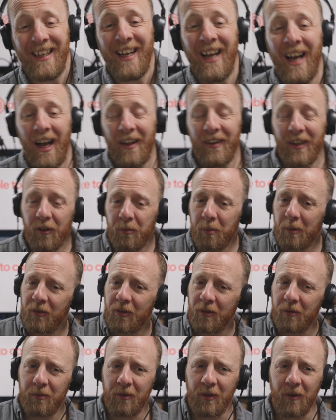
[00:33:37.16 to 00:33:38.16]
I think I
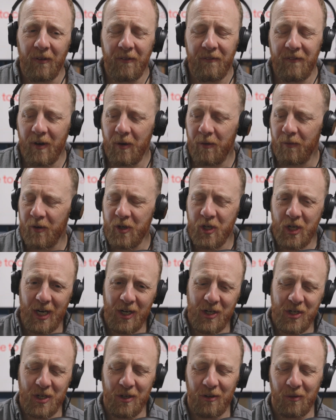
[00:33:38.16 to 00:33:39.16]
suppose there's a fear of
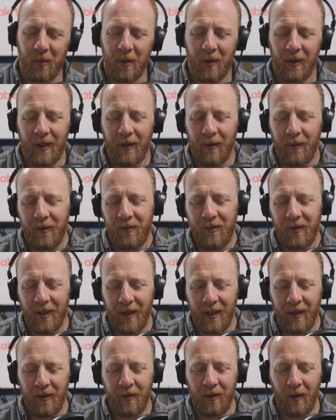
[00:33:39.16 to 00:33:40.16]
rejection as well, though, isn't
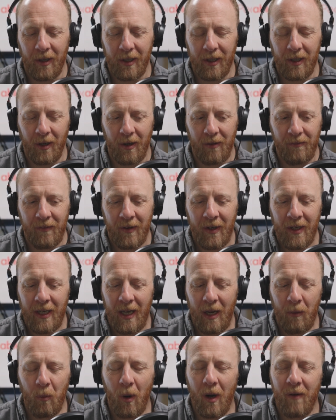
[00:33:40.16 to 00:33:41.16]
there? Like, kind of,
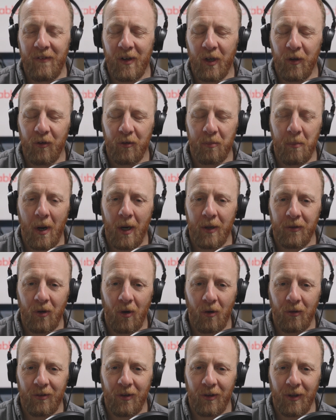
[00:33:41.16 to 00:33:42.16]
well, if I lose my
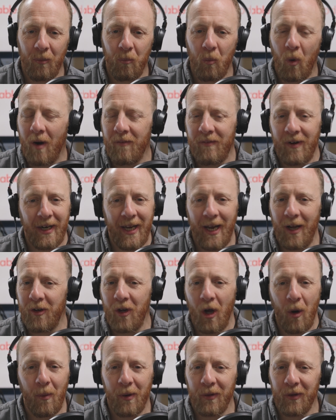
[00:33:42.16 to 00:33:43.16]
doctor, then what if I get
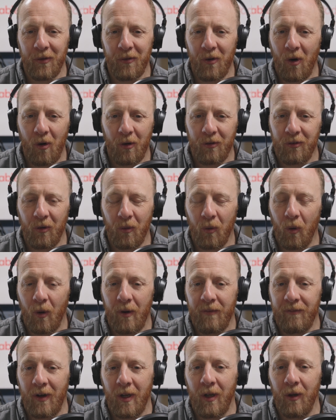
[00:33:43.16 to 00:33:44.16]
no other doctor?
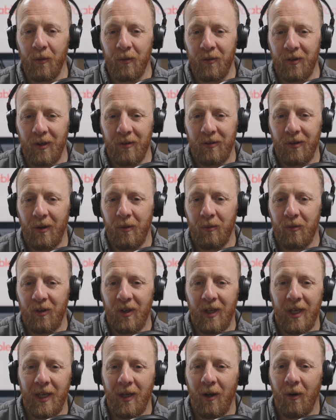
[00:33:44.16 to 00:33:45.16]
Or if I lose this
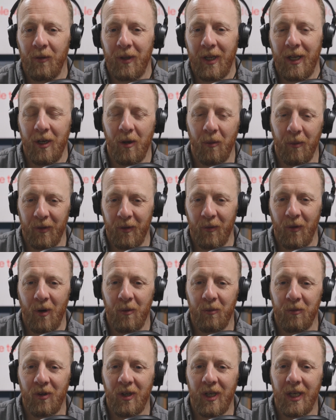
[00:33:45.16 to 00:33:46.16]
OT, I'll get no other
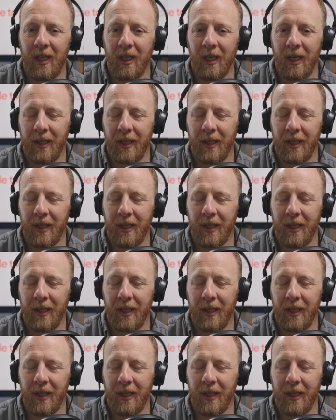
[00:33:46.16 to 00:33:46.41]
OT.